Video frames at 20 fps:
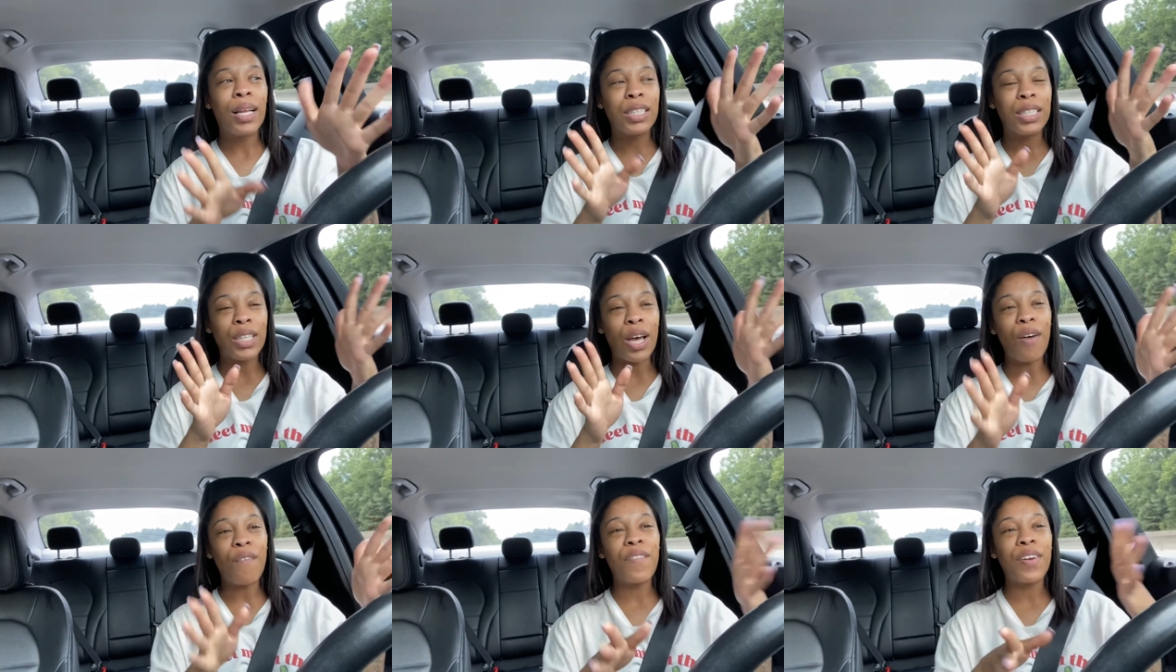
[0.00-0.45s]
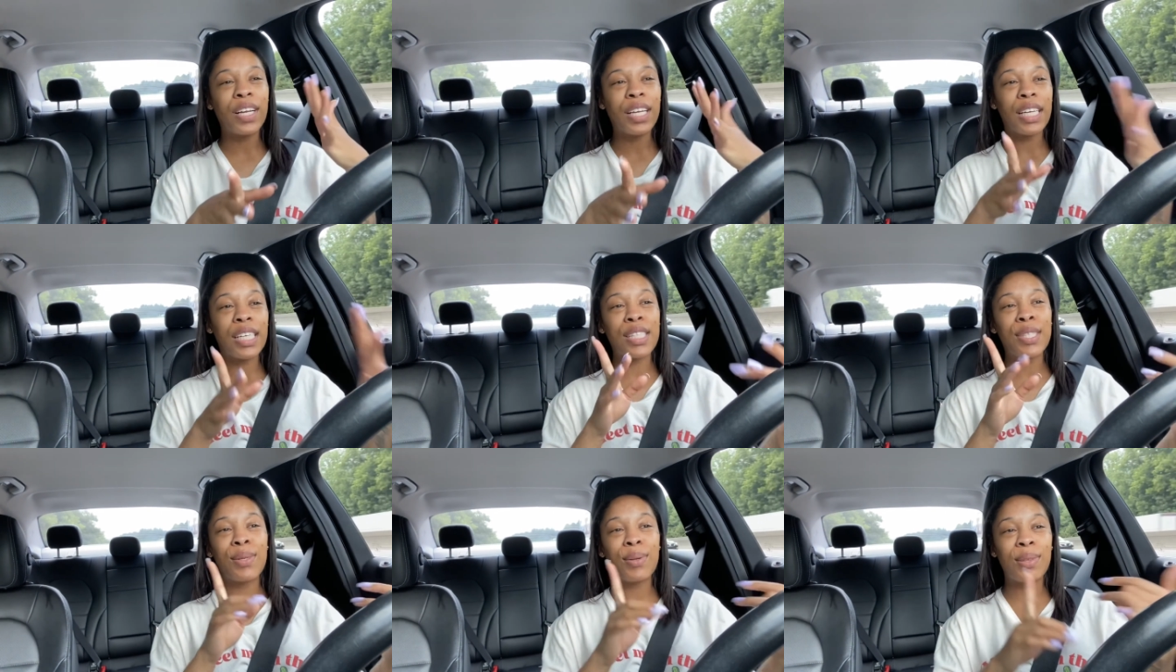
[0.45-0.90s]
Don't
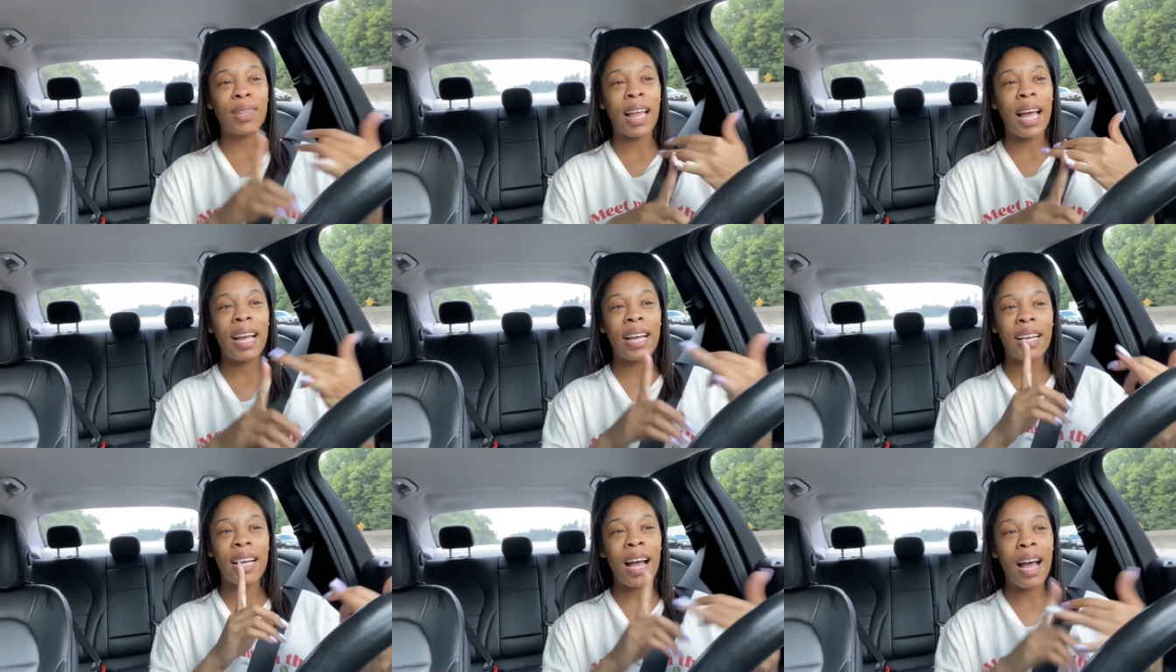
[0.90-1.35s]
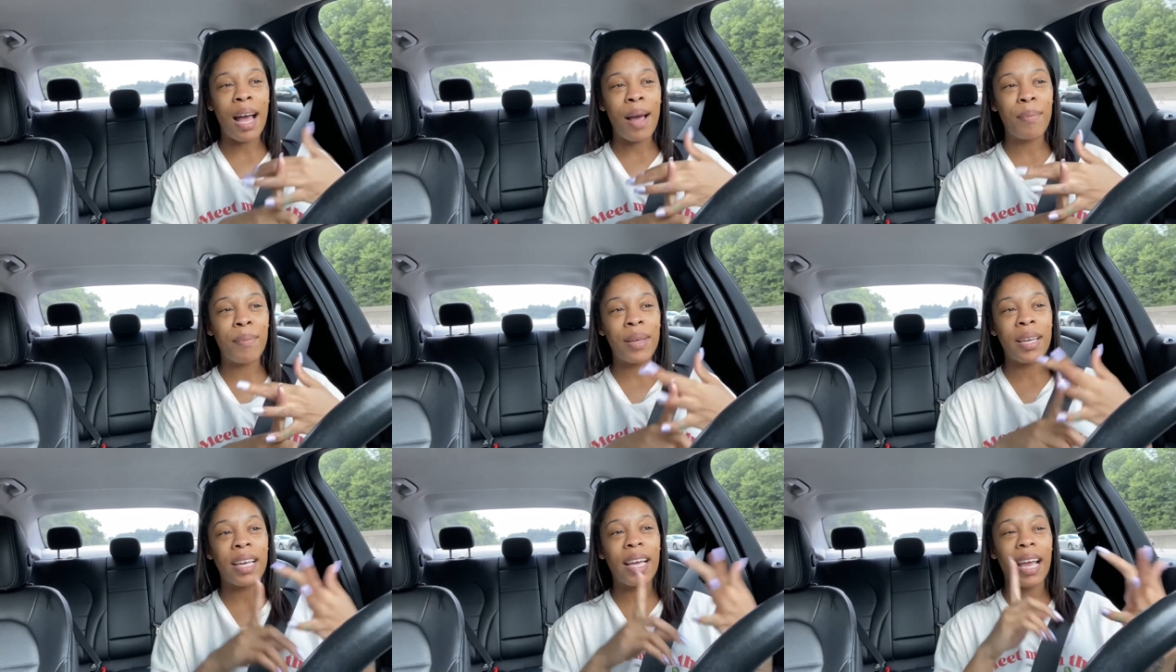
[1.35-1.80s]
forget to like,
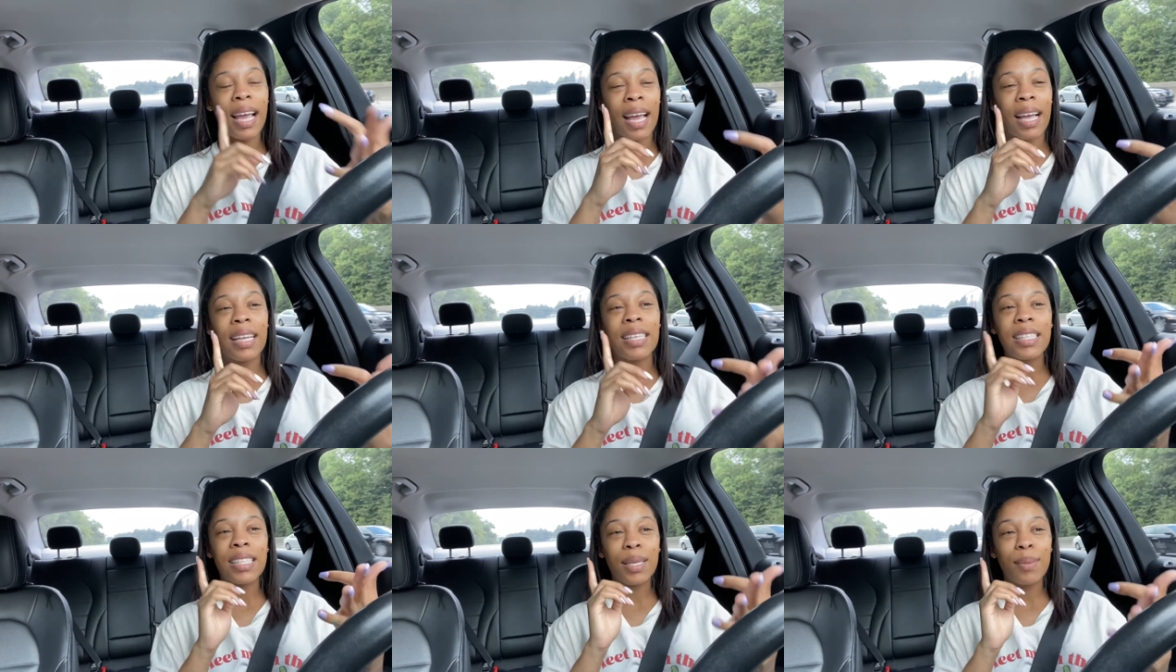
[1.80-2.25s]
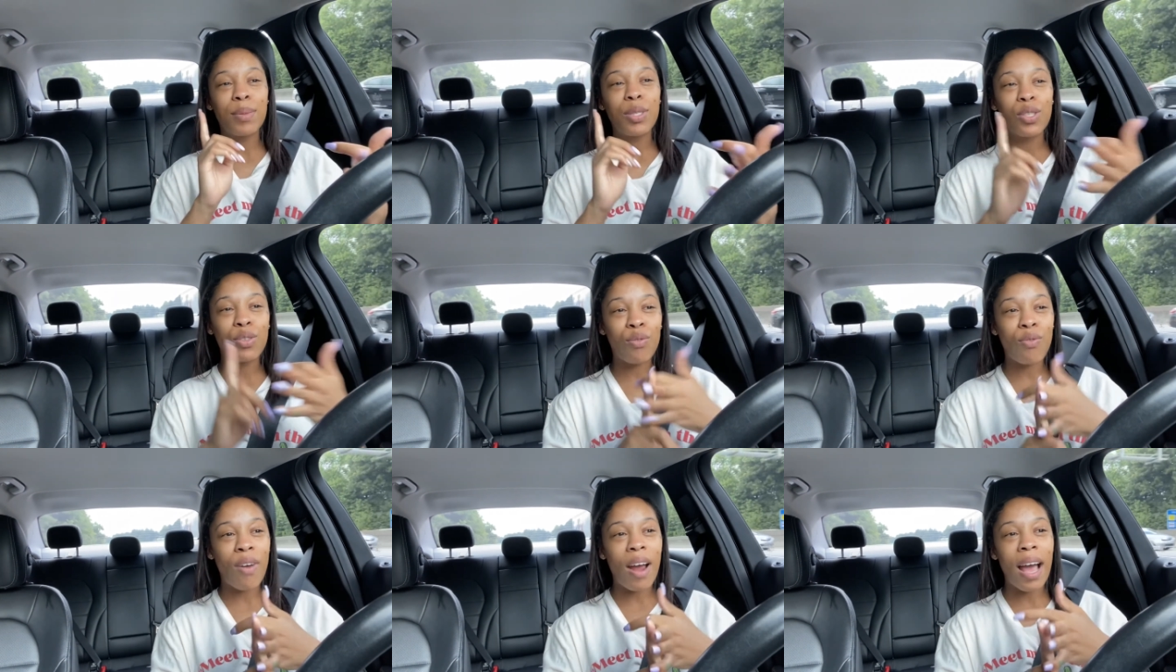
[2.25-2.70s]
comment, and
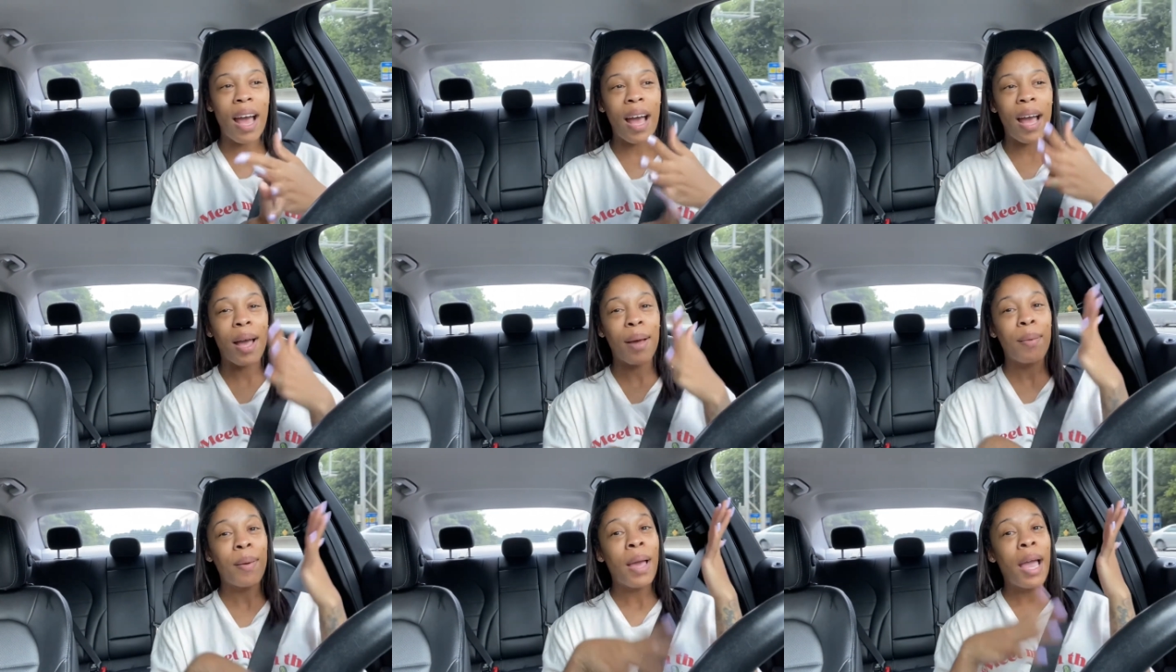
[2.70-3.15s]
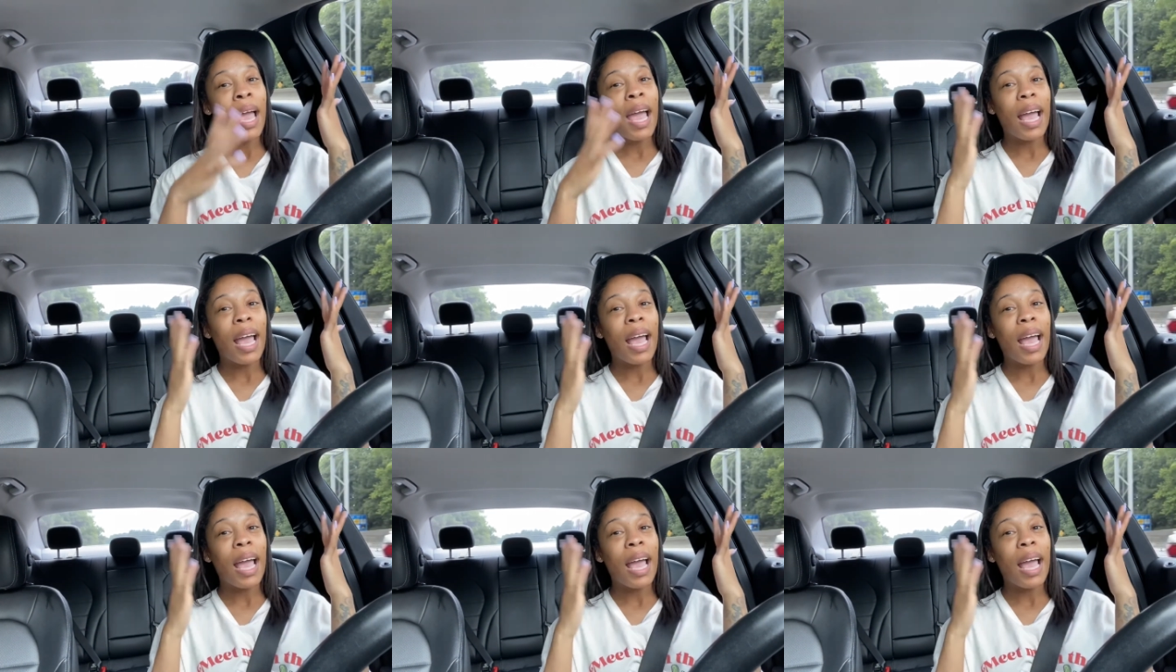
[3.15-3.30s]
subscribe.